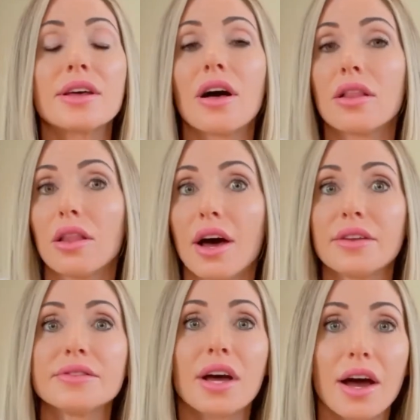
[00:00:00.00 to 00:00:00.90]
a lot
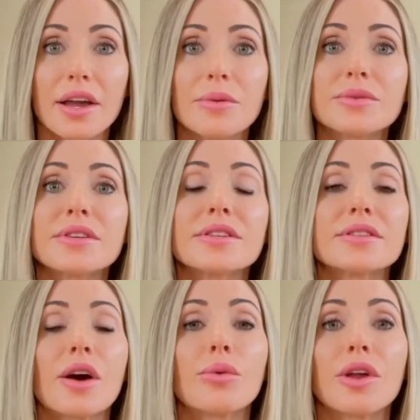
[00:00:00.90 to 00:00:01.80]
of times is
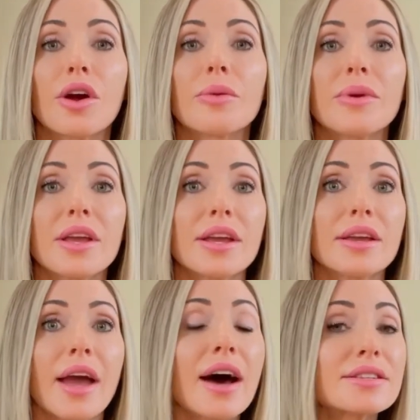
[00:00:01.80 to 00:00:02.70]
that we are being
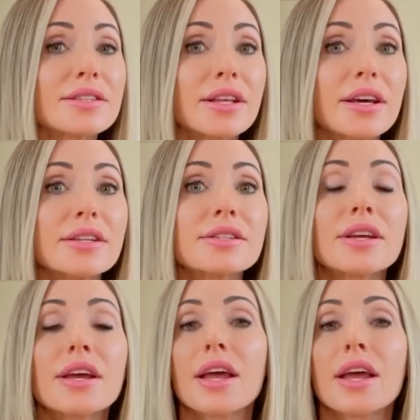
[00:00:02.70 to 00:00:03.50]
gaslit